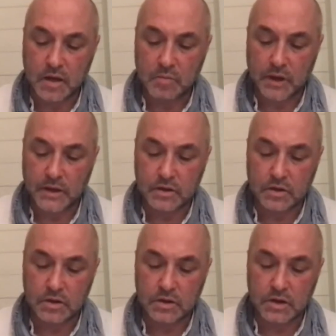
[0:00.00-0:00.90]
by an
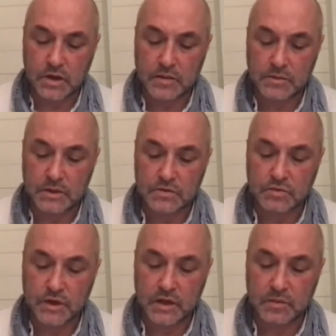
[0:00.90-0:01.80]
unnamed
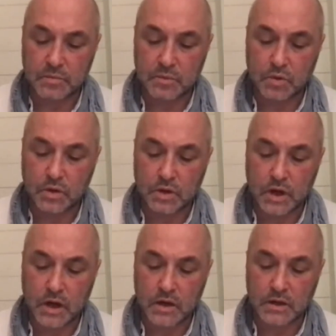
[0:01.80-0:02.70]
Israeli border
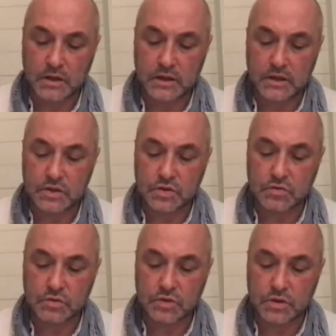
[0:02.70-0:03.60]
guard in East
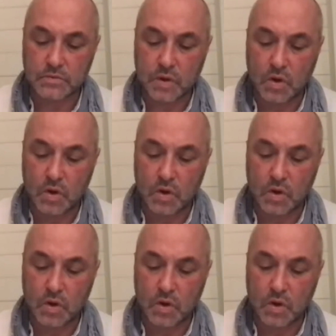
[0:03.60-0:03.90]
Jerusalem